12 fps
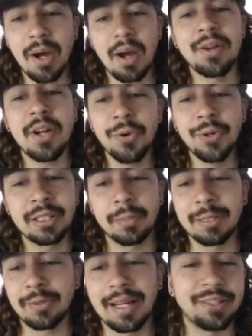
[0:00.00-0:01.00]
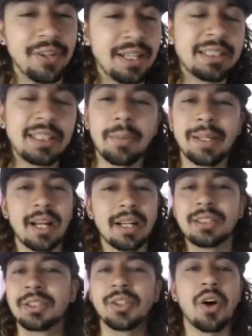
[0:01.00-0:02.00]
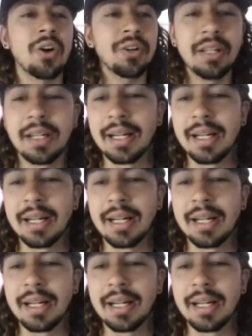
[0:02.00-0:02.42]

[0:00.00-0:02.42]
But I know who's going to be transferred. It's going to be kind of Son.